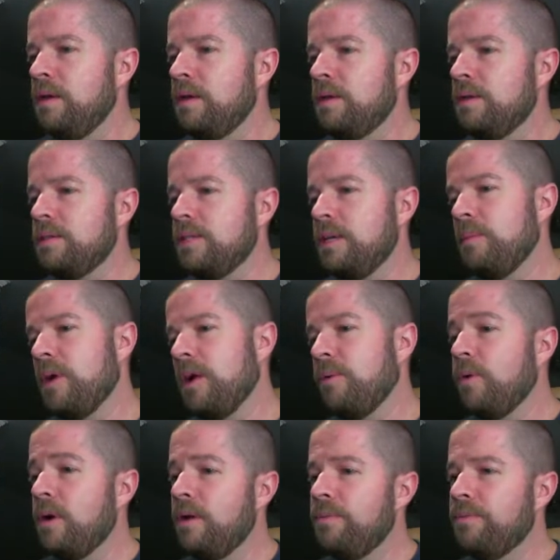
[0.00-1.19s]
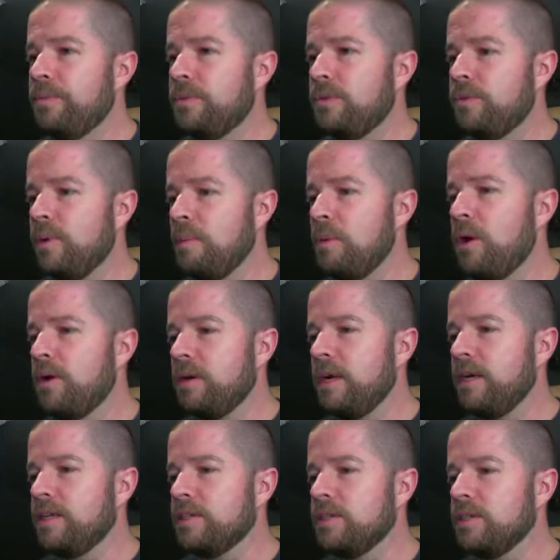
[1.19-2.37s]
Same kind of, well, Rimrock Knight
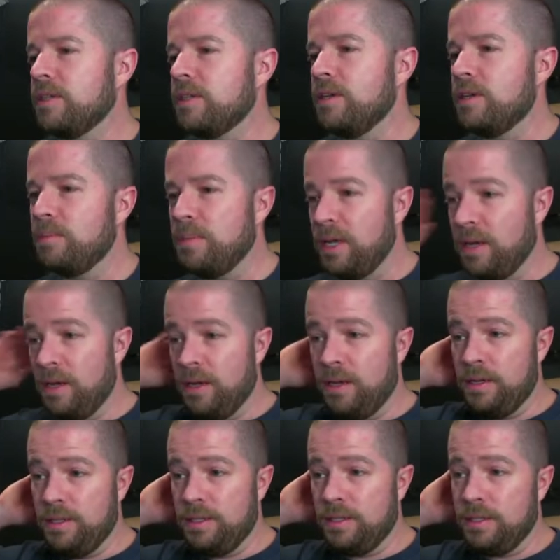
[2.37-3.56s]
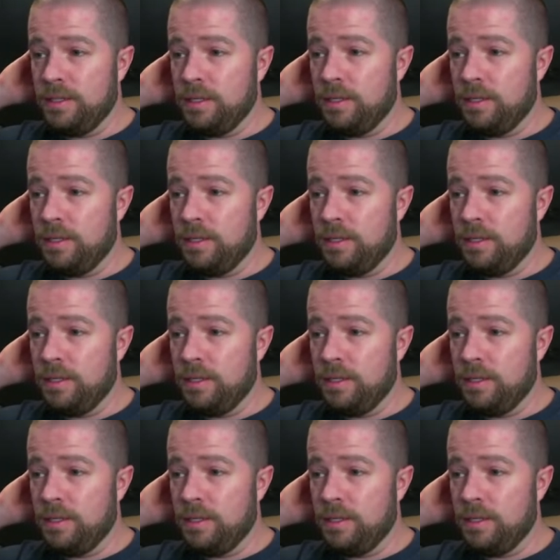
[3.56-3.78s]
is just good because